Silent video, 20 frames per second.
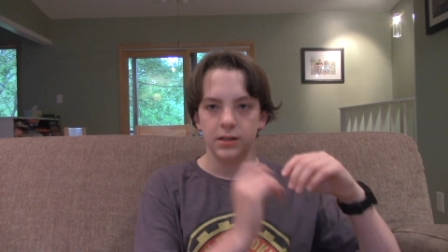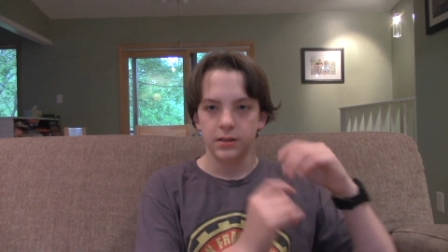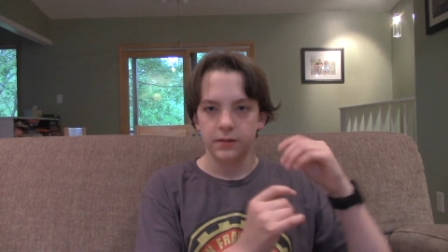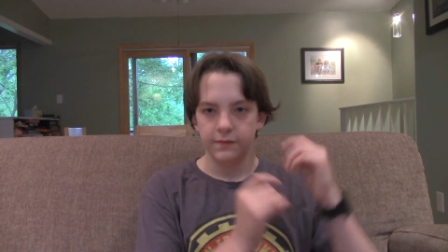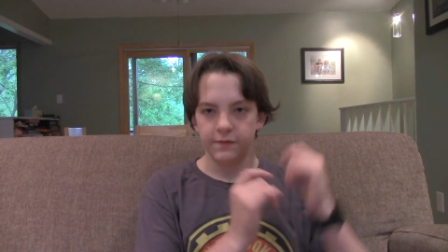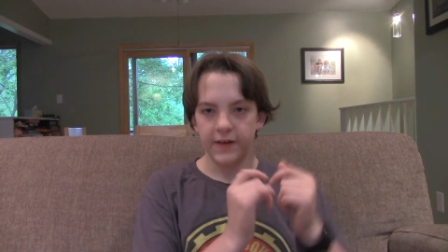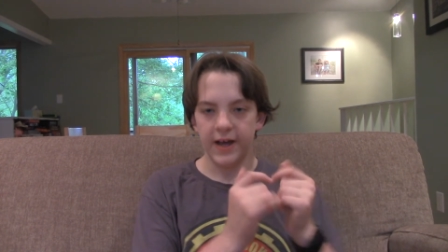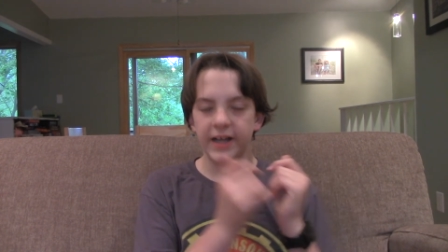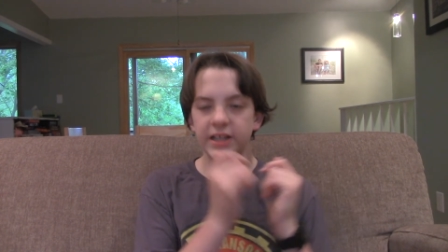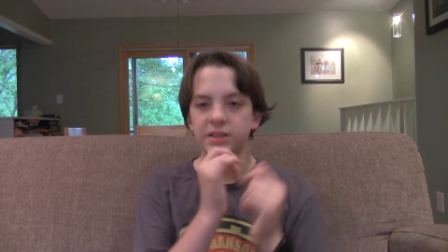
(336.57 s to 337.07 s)

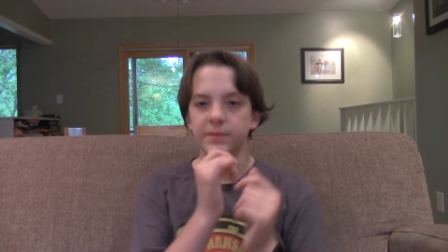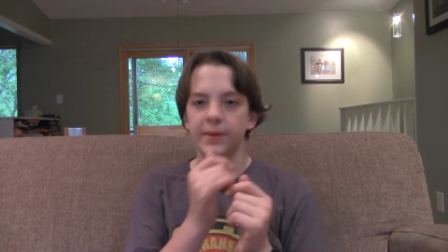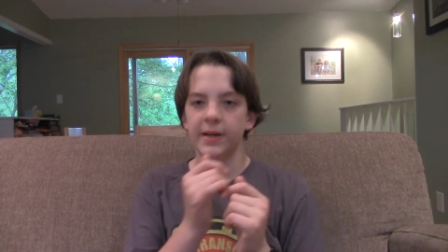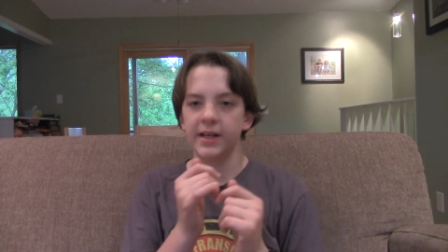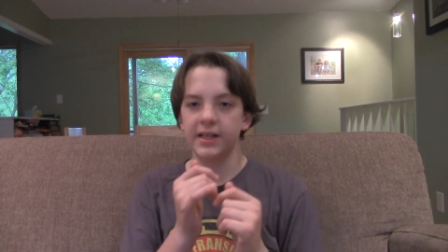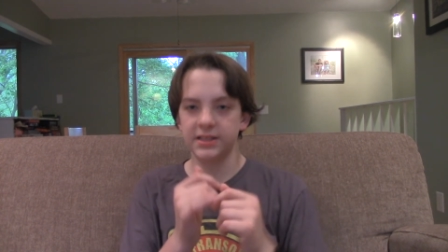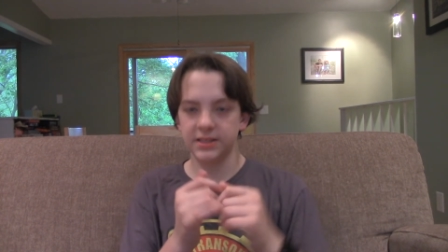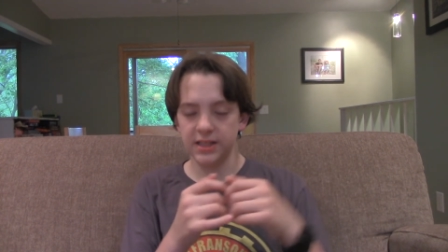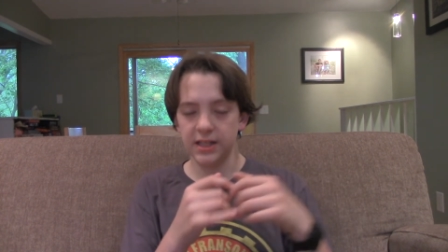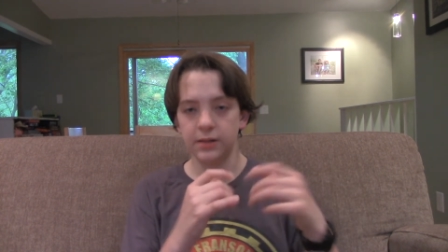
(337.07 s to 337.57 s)

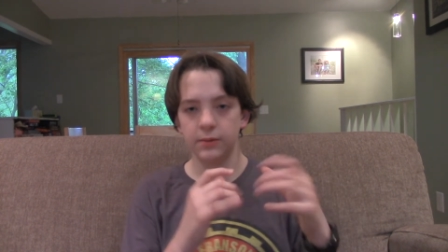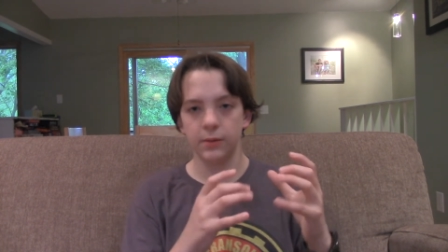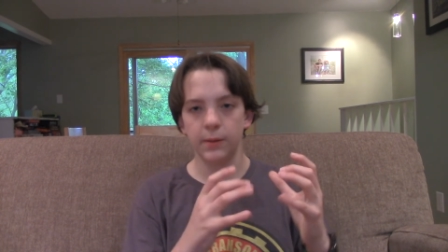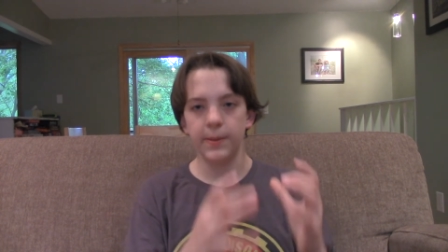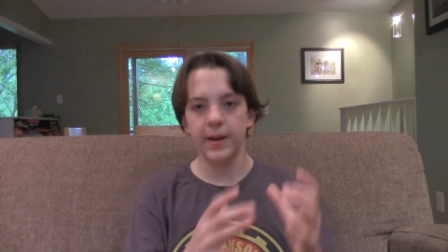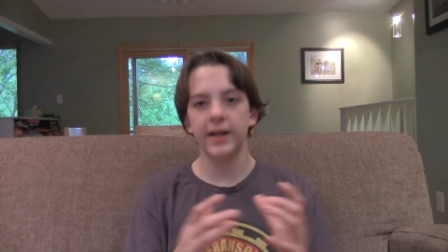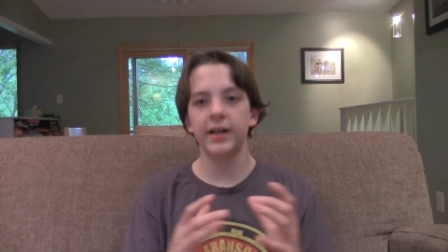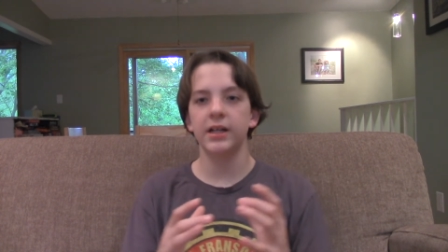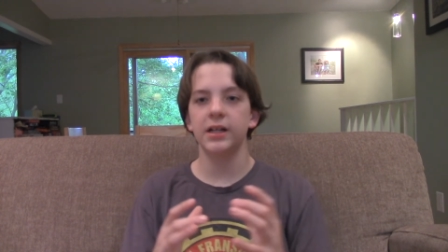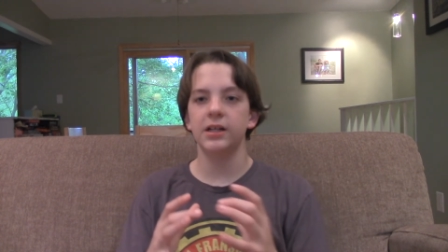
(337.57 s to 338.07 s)
fast-paced and
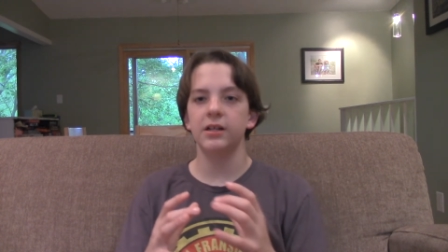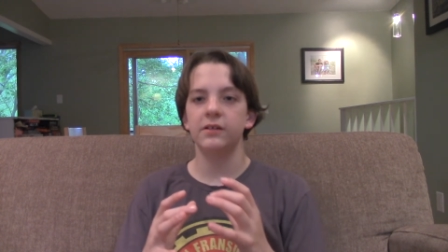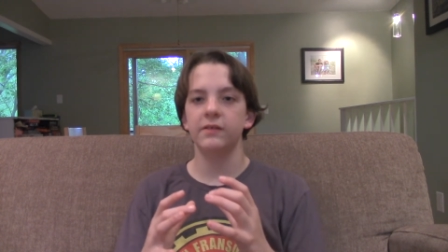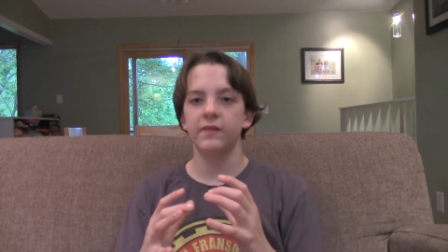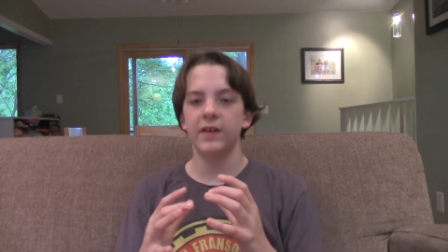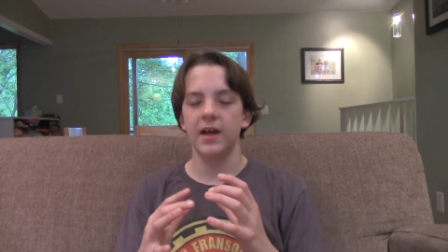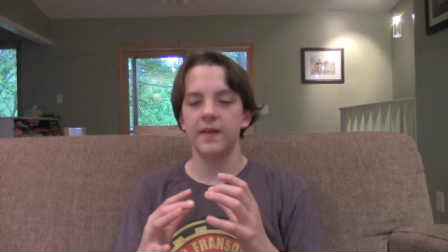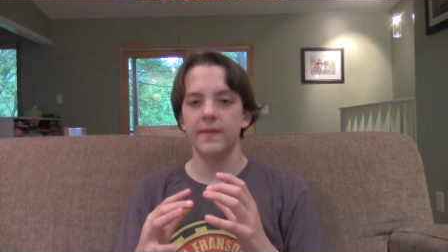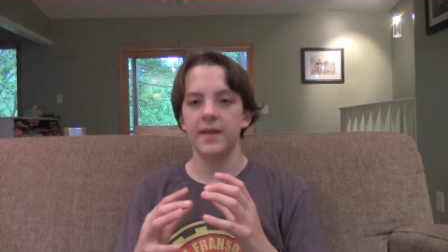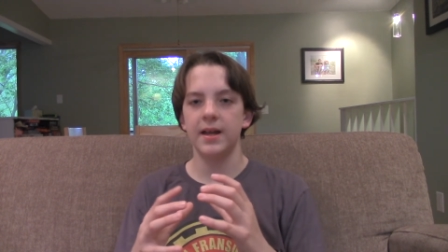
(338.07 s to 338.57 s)
repetitive
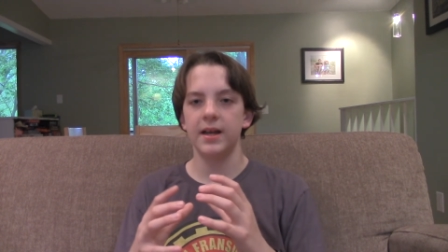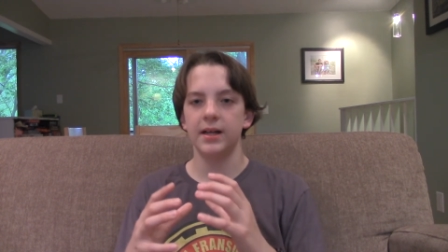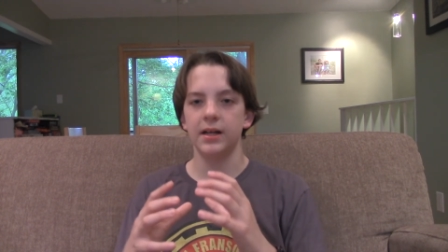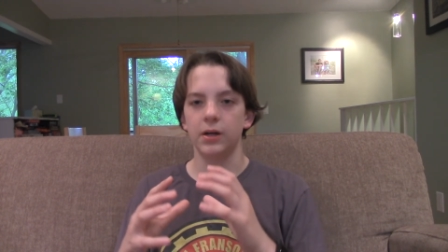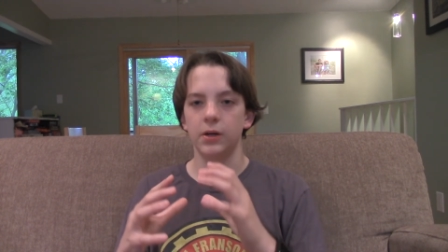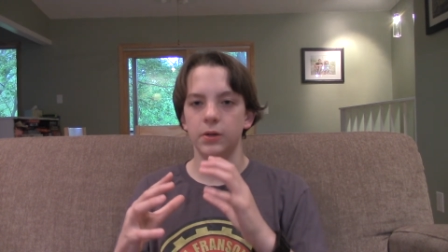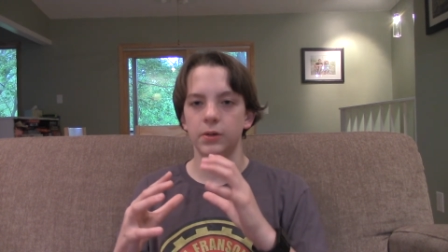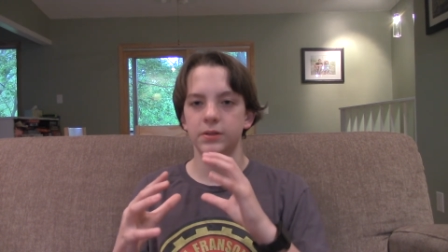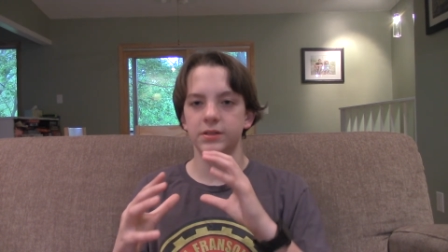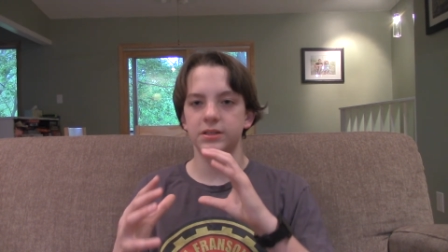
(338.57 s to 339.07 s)
and then it
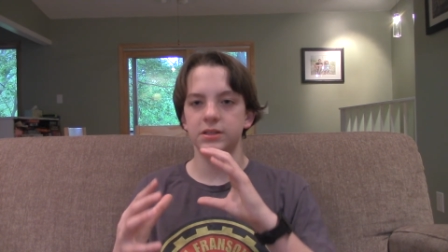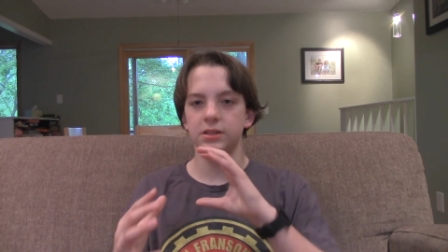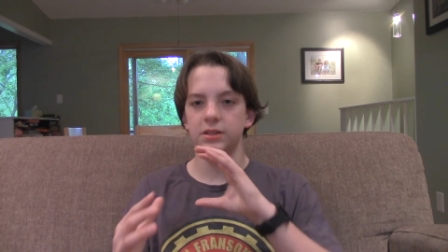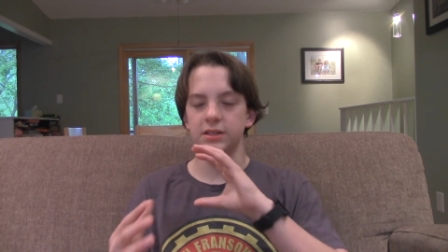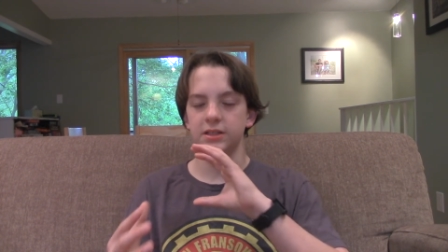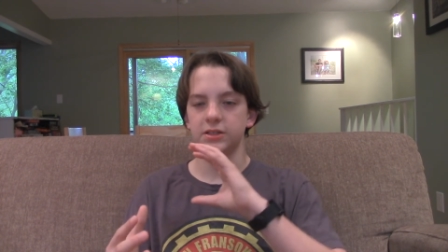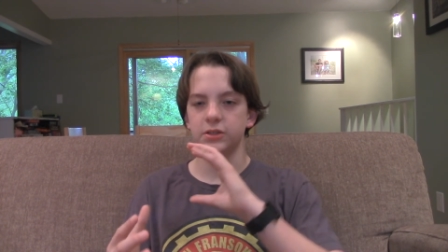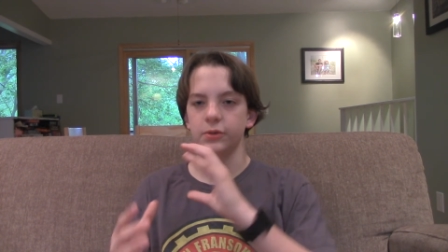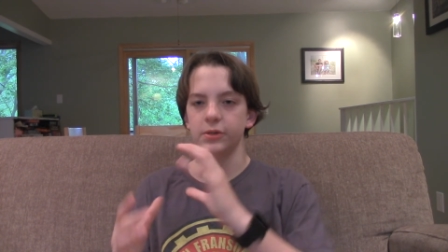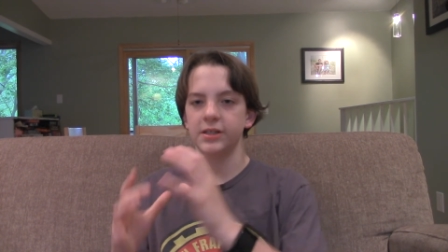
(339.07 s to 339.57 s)
goes to
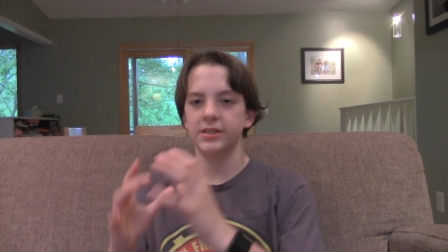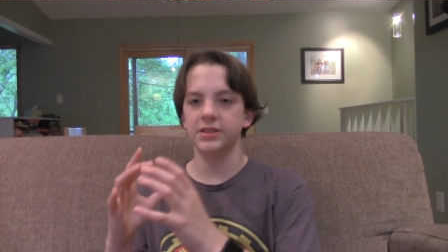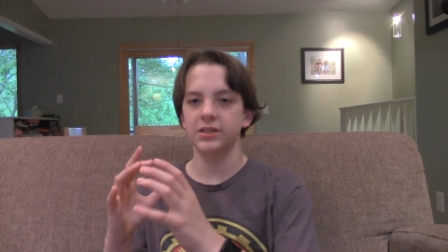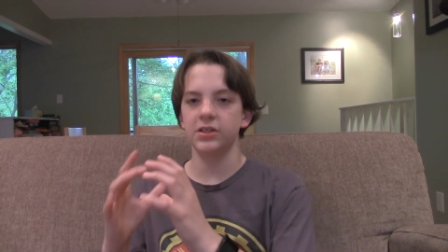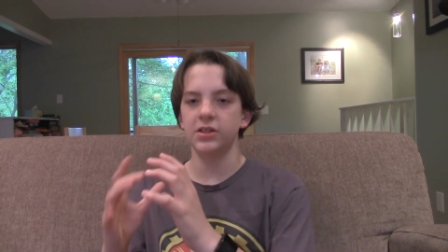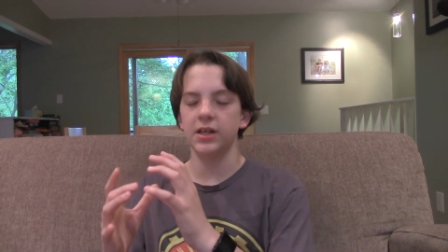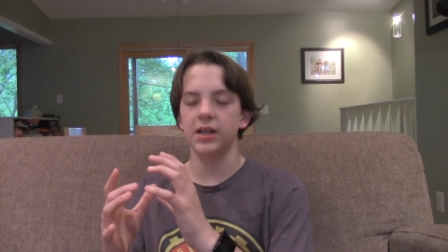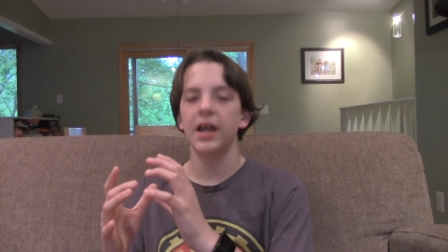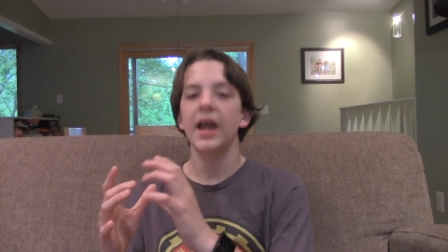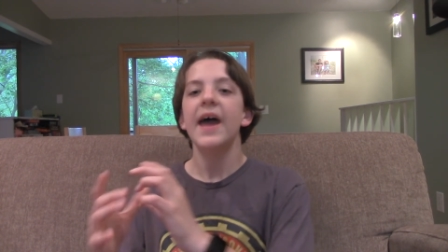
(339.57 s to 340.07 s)
this crazy
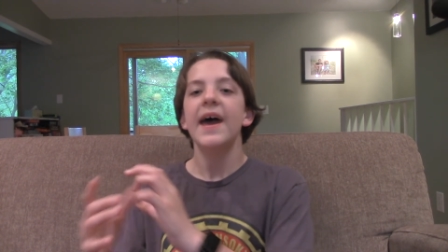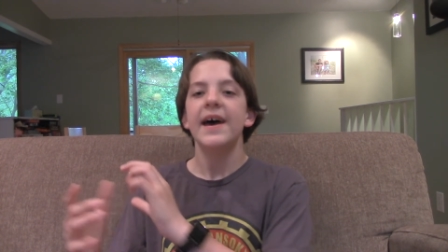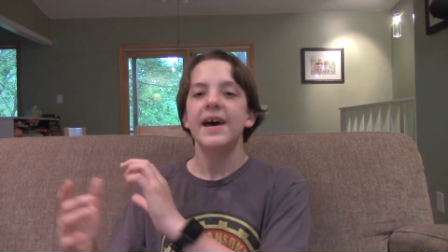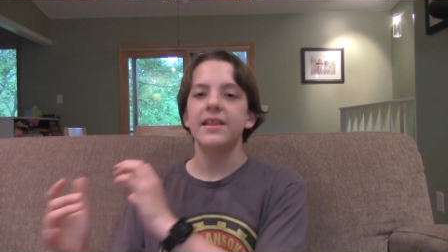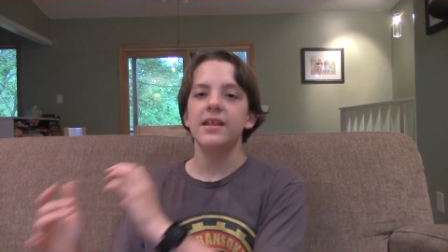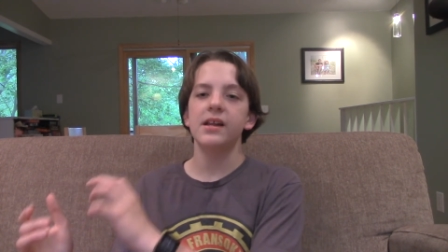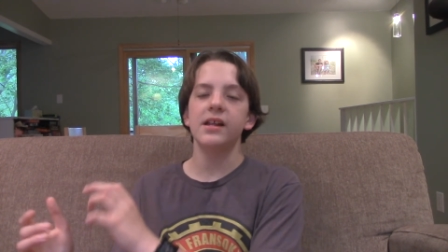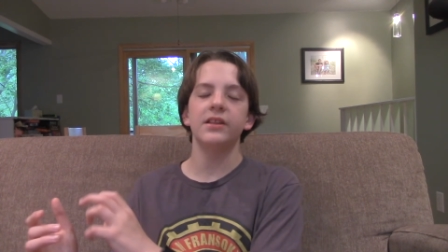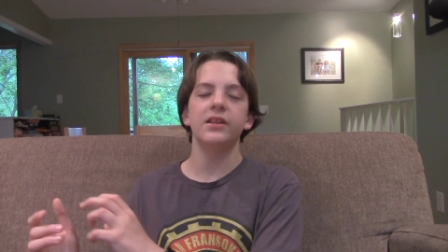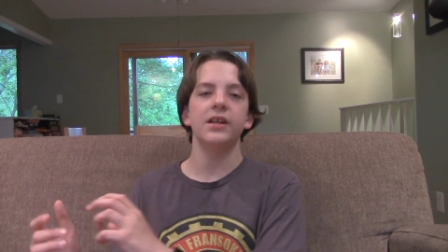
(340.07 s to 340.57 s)
thing and
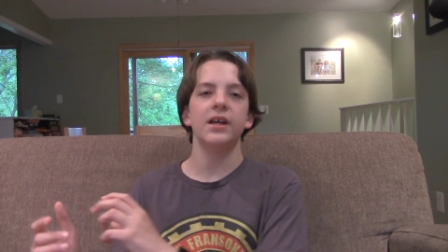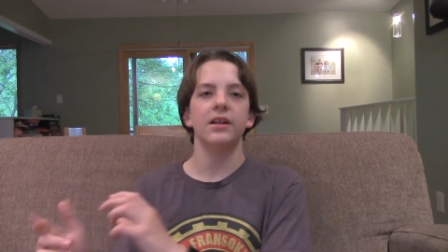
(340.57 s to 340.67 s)
then at the